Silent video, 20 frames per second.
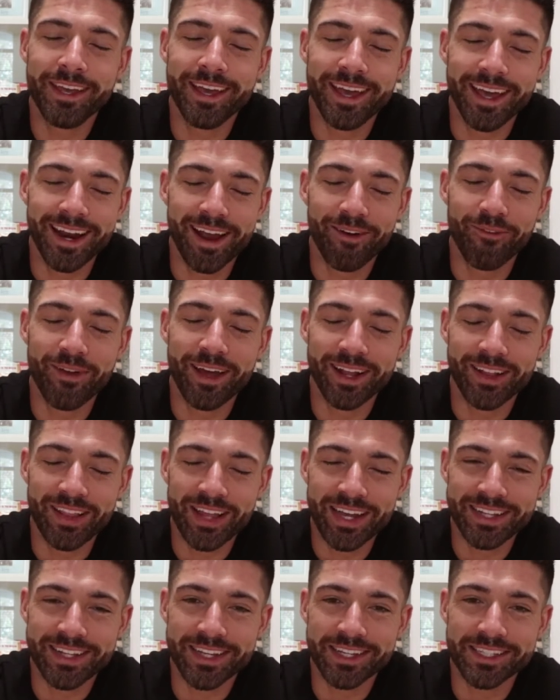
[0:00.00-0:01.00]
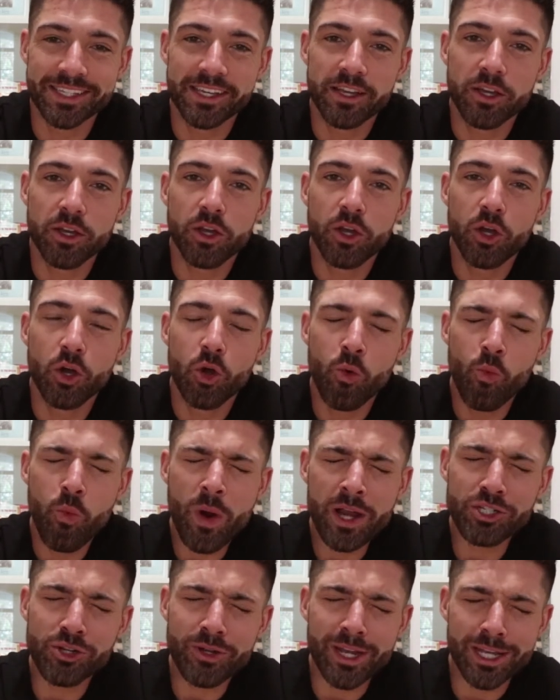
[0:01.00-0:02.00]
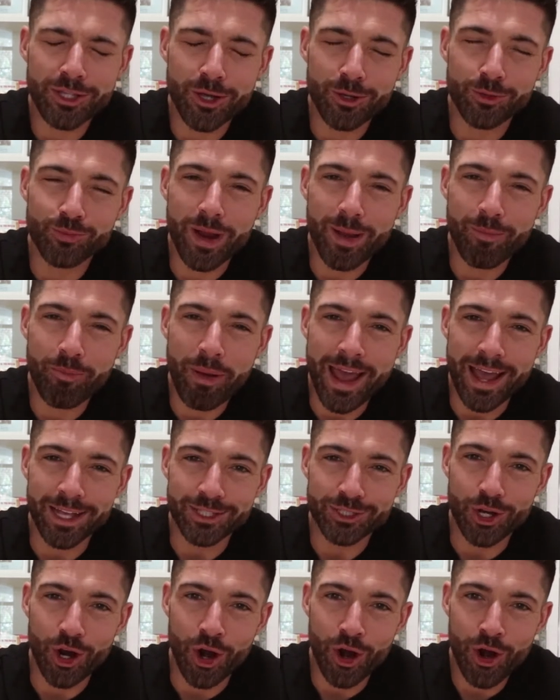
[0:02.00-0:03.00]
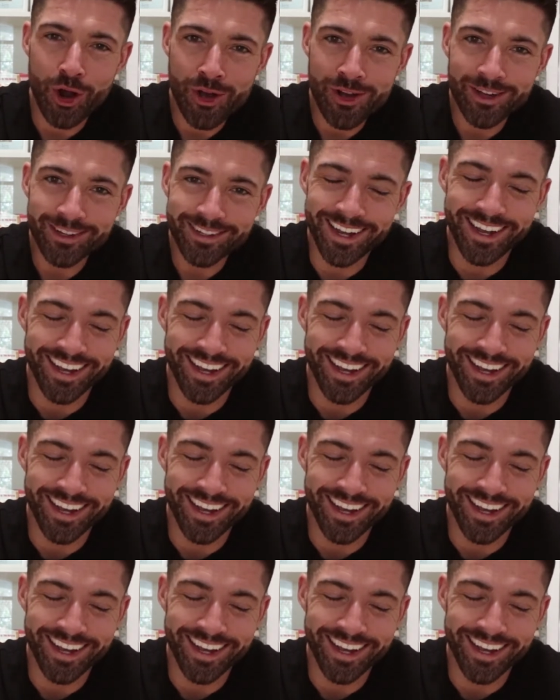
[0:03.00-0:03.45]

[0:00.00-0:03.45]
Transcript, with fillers: and I read it like this, "Where'd you get those red pants, girl?"